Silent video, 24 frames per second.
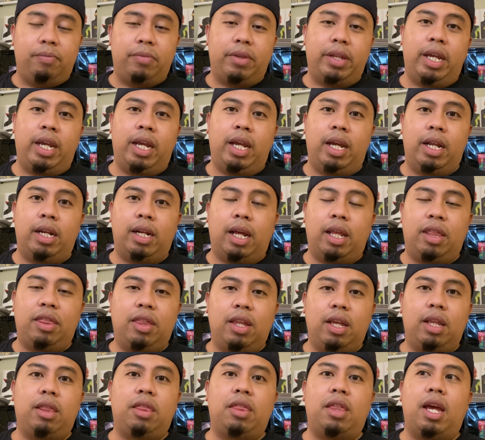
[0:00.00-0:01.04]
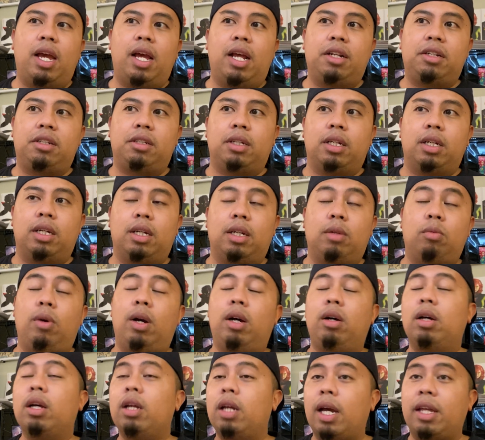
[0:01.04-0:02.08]
And I think that,
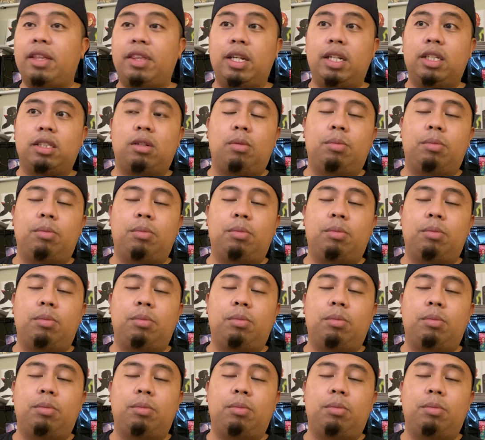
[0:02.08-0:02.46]
I think it's